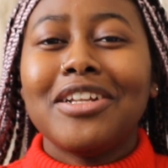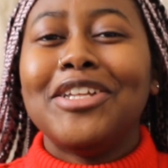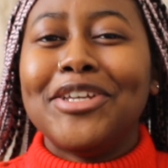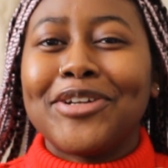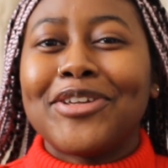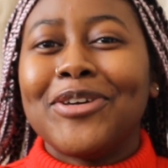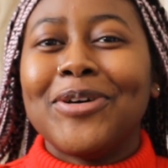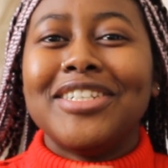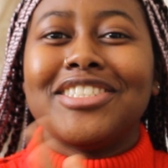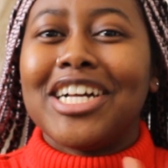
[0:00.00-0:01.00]
Lee Hyun-kyo
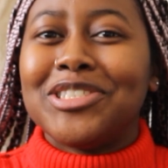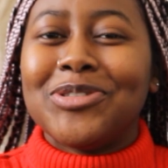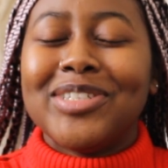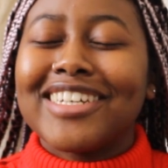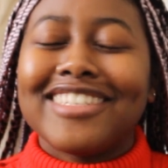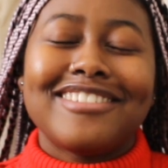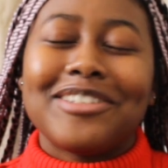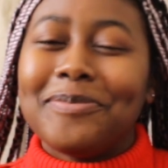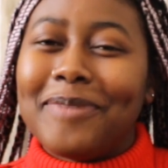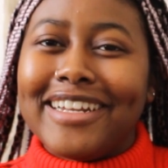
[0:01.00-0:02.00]
and Cha Ju-ik are
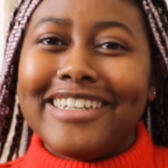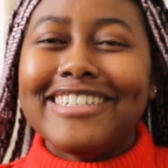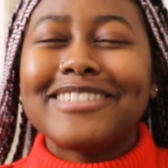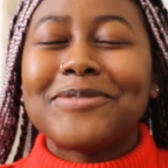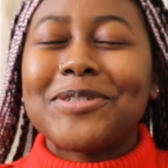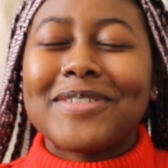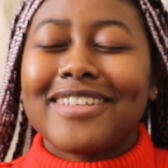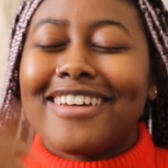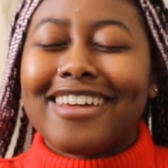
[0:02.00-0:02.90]
still buddies, which was